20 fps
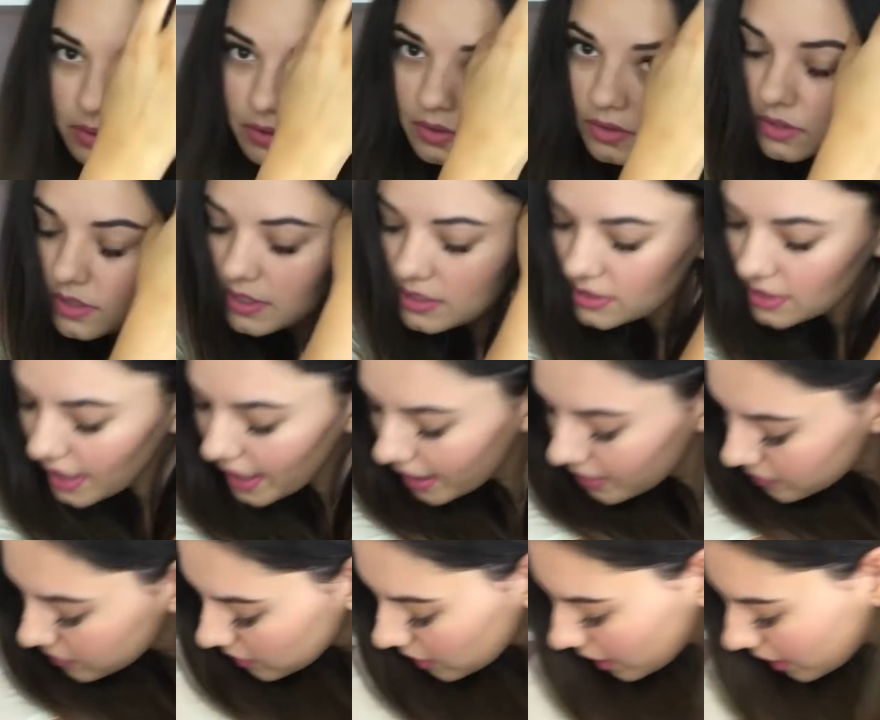pull this
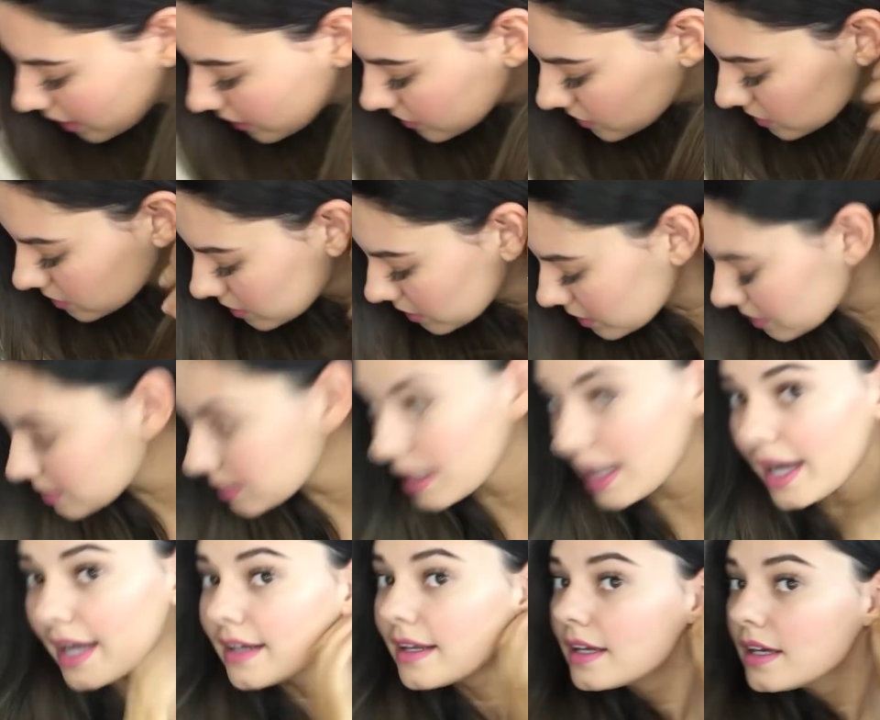half off to the
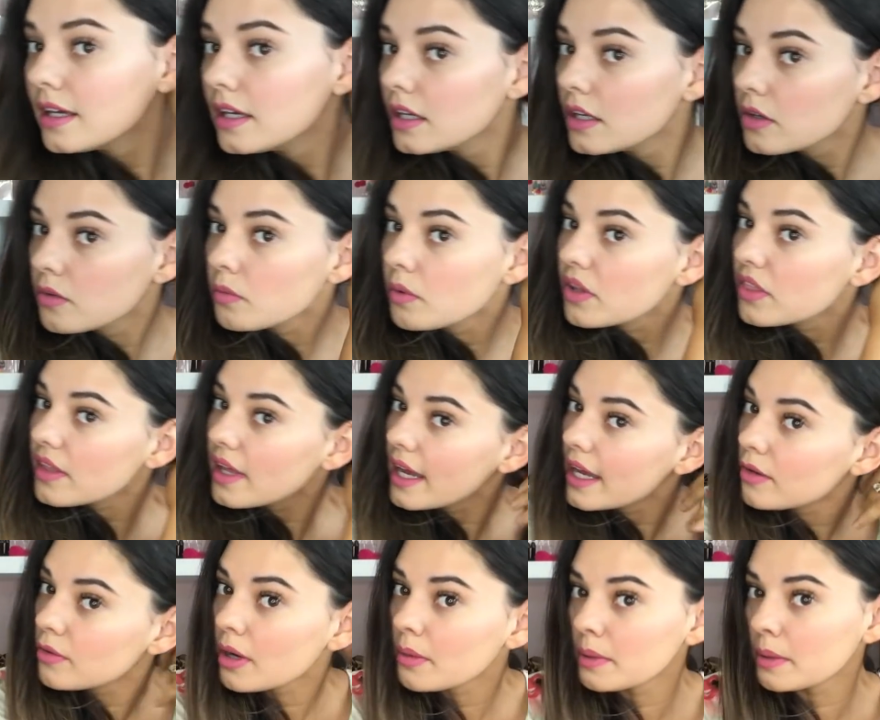side with
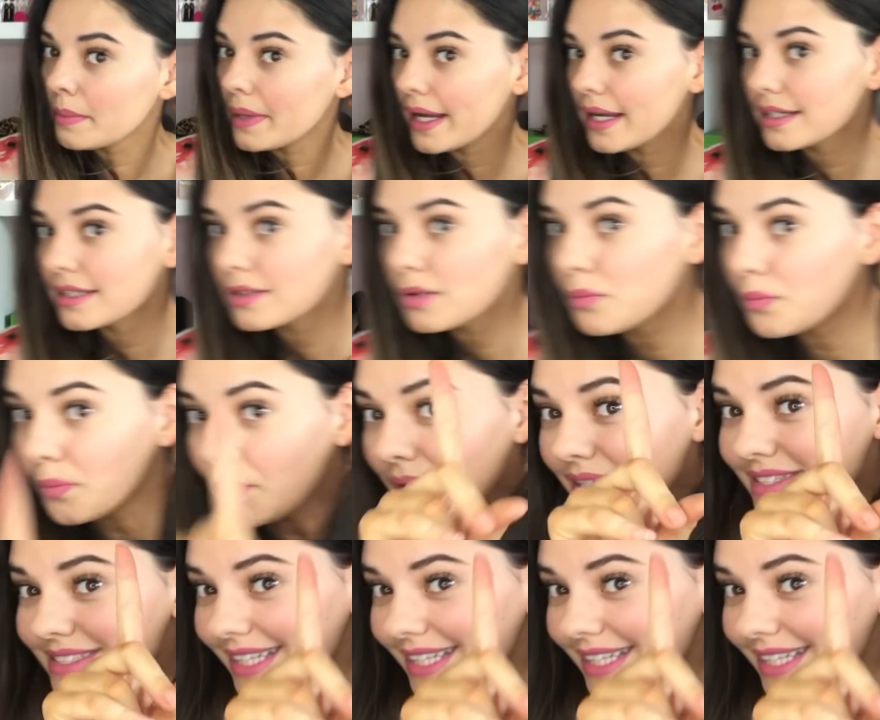a rubber band. 1